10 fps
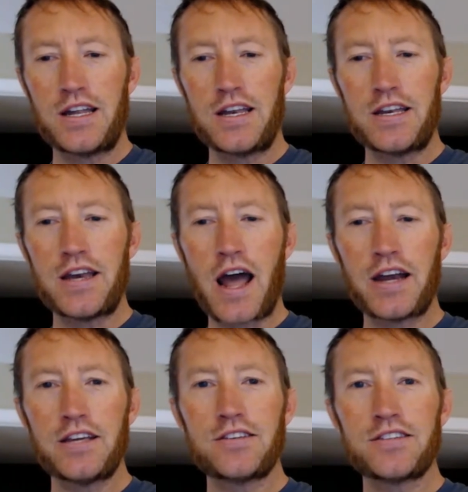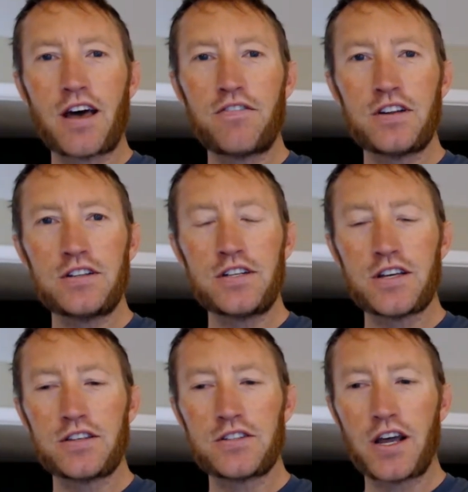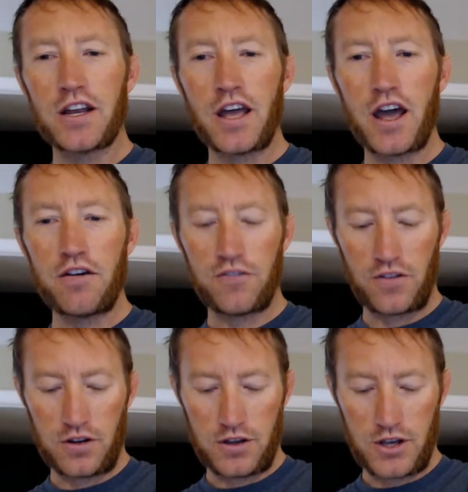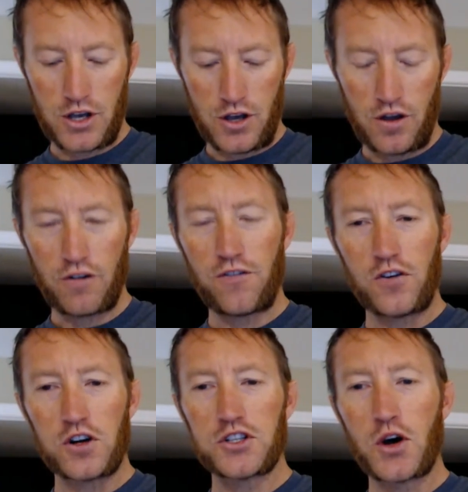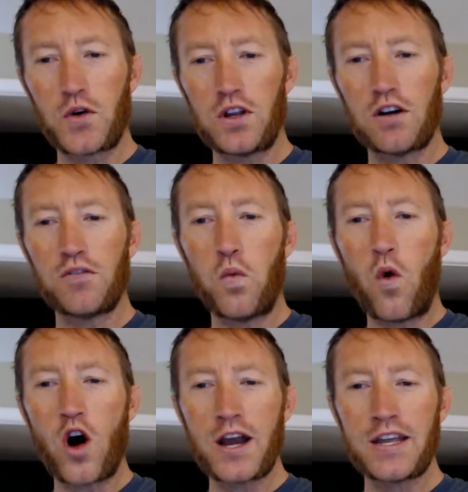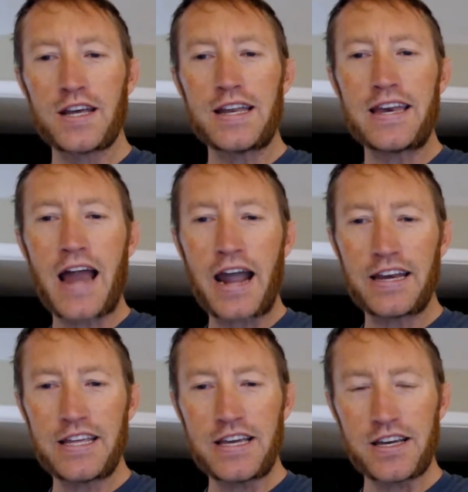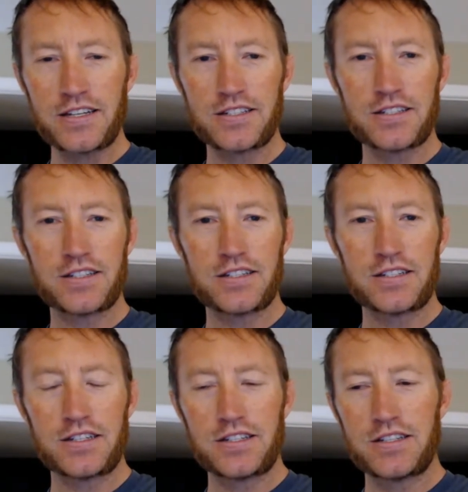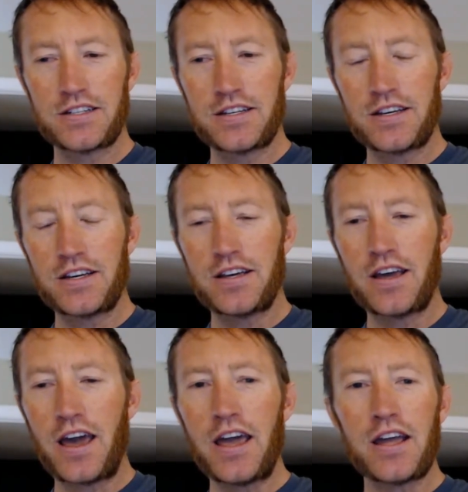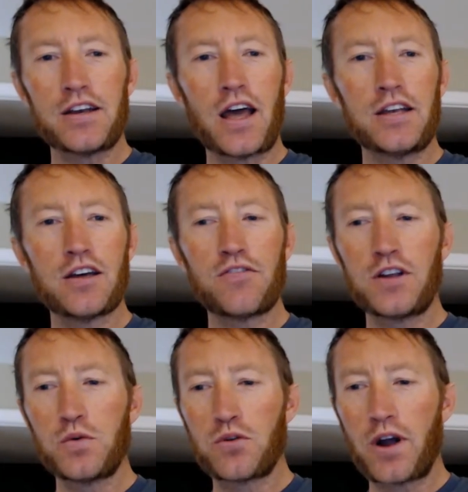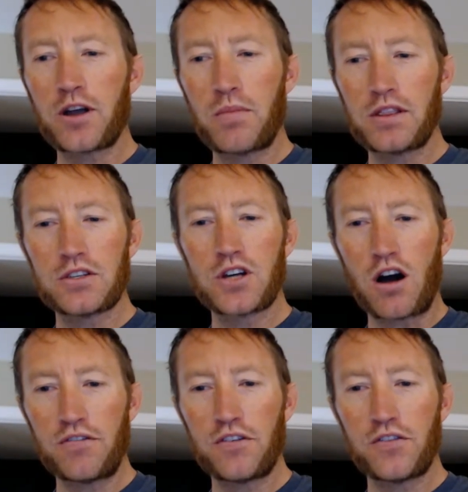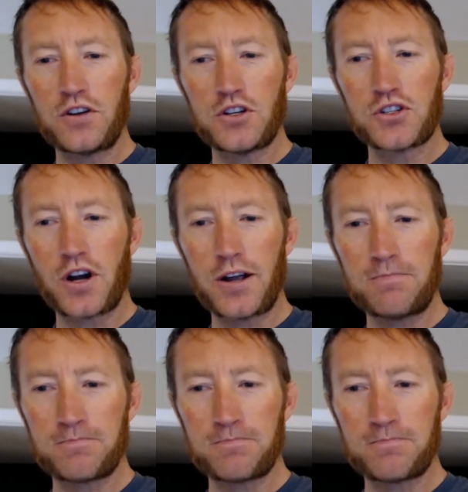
97 in the second half, for a total of 190. And I definitely would recommend this coffee for you to try.